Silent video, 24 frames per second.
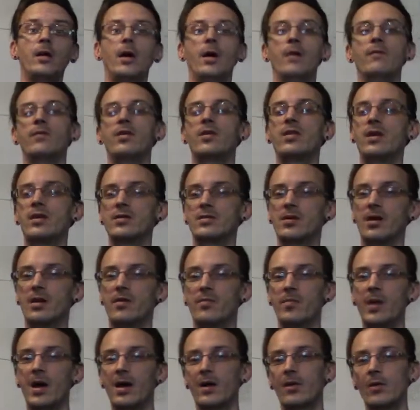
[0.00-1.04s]
everything's off
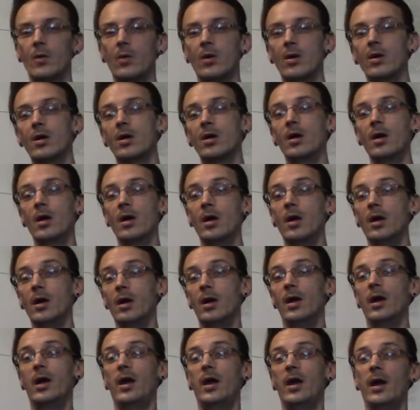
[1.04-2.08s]
back order
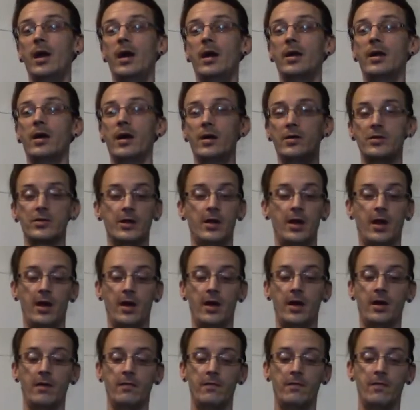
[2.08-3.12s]
and I should
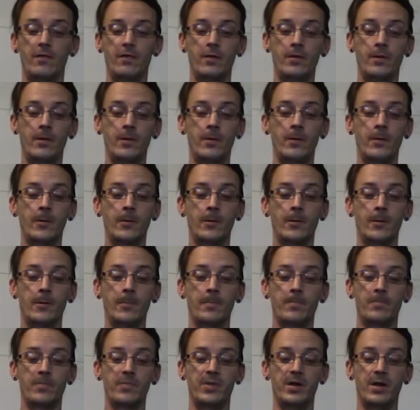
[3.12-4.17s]
have
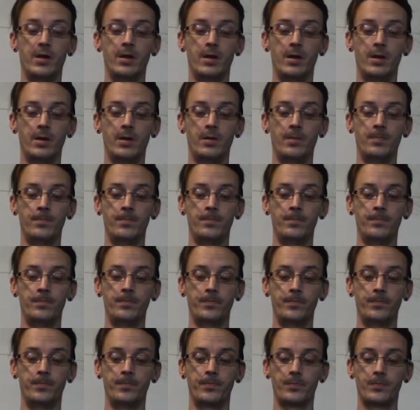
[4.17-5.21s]
the
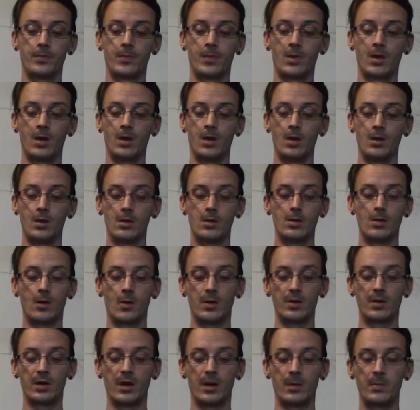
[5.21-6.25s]
the only
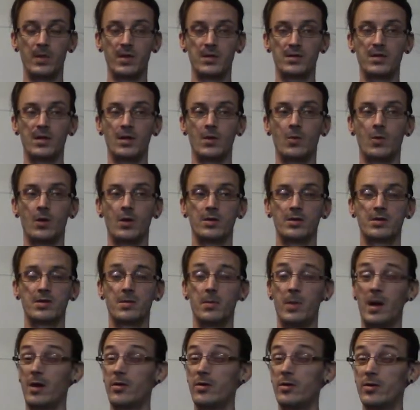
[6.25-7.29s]
thing I'm missing was the
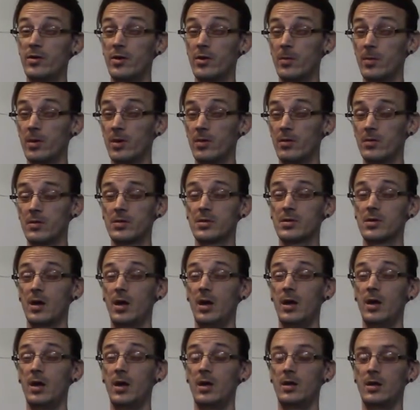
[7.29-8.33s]
battery terminals
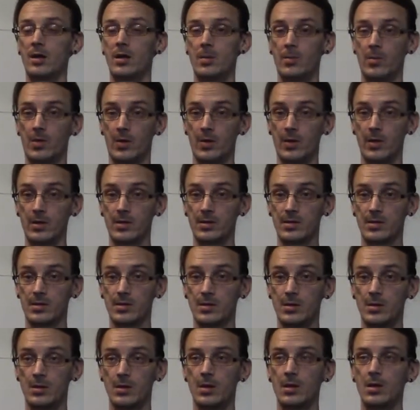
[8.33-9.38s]
and the components.
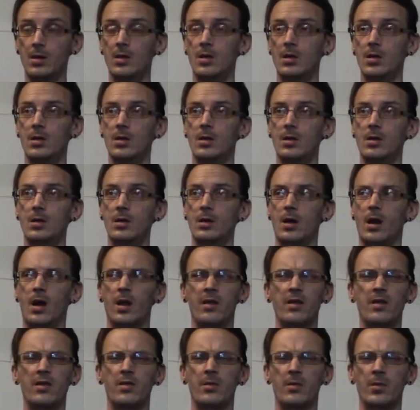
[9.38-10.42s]
I
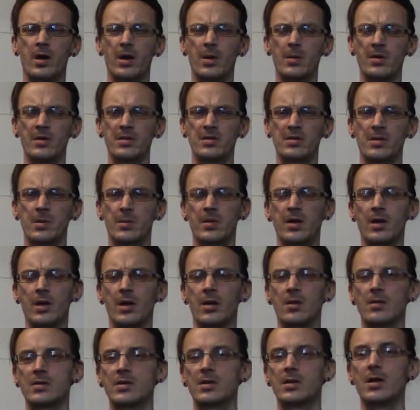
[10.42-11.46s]
think there might have been something
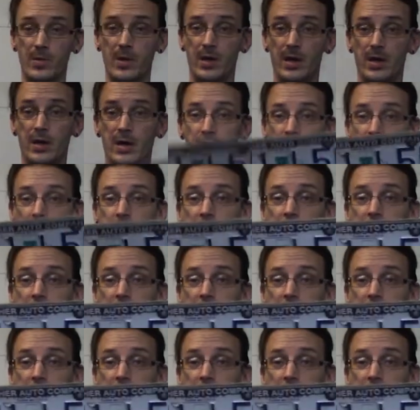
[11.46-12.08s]
else, but uh,